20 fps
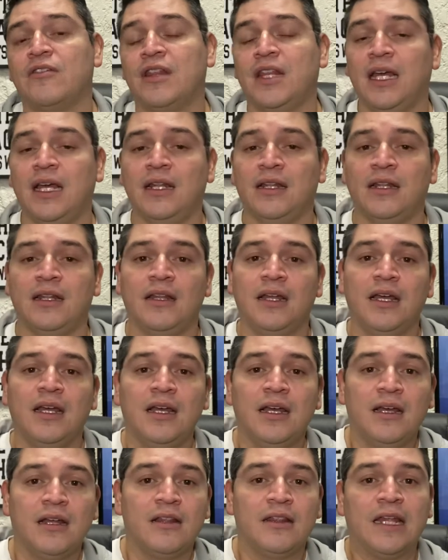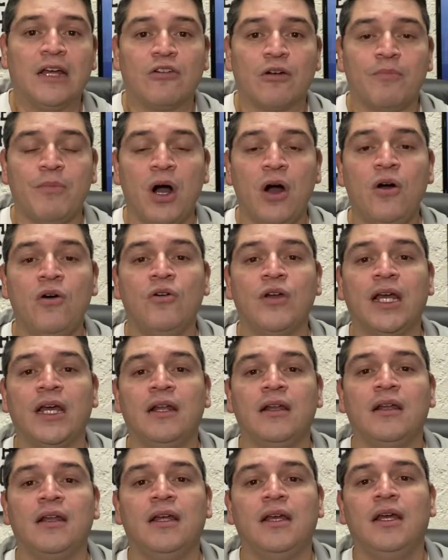than their
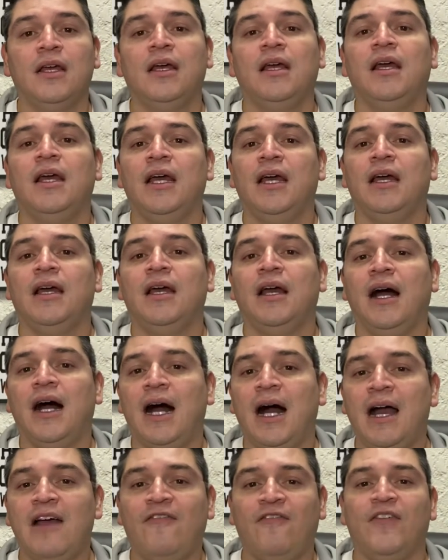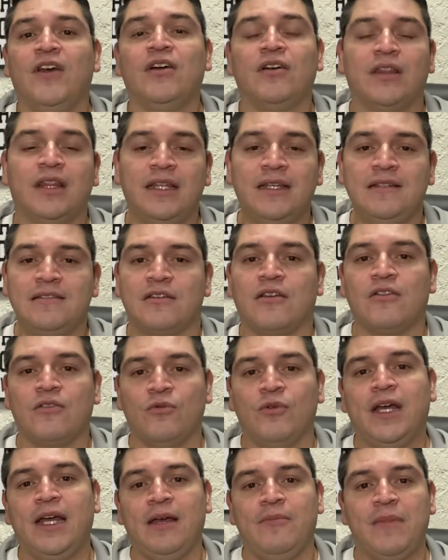opponent, I feel these are the
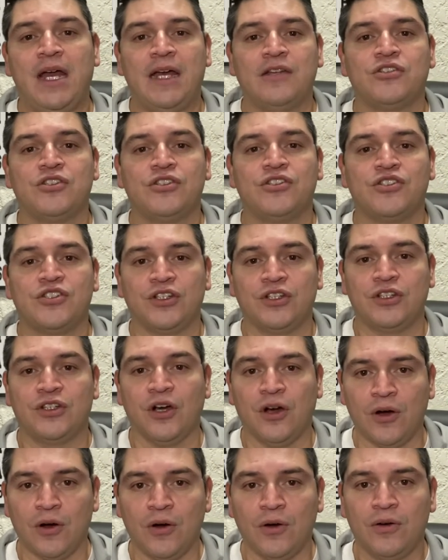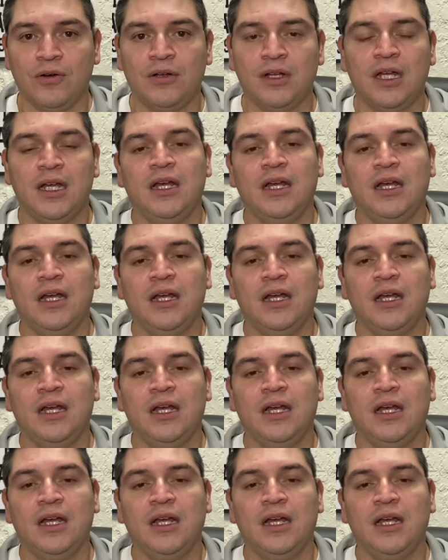way matches should go.